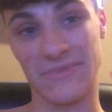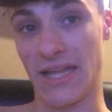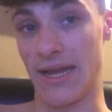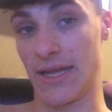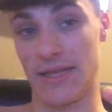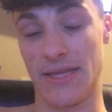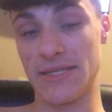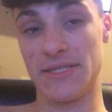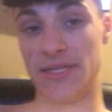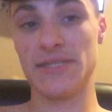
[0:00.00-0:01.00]
Like,
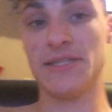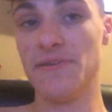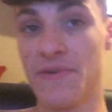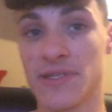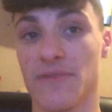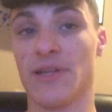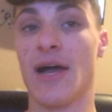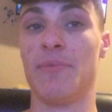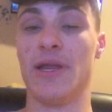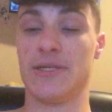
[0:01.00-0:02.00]
this defensive
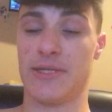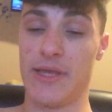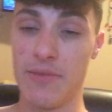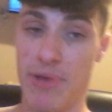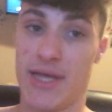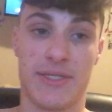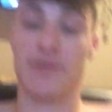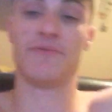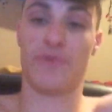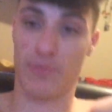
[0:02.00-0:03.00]
lineman is the
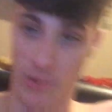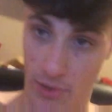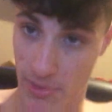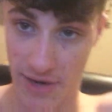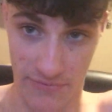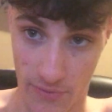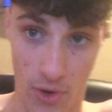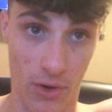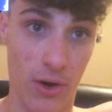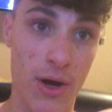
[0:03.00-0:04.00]
best in football by
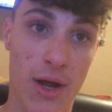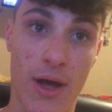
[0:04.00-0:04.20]
far.